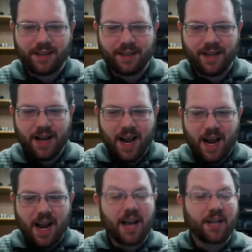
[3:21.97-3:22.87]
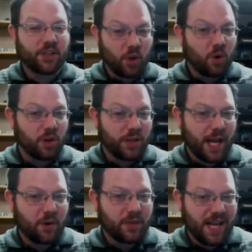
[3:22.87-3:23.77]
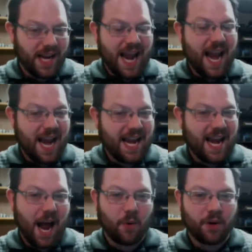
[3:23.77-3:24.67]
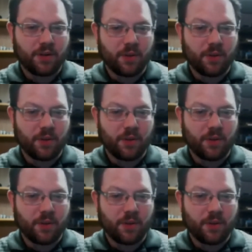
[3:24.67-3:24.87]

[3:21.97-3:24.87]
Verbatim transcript: Mm-hmm. It sold out in 8 hours.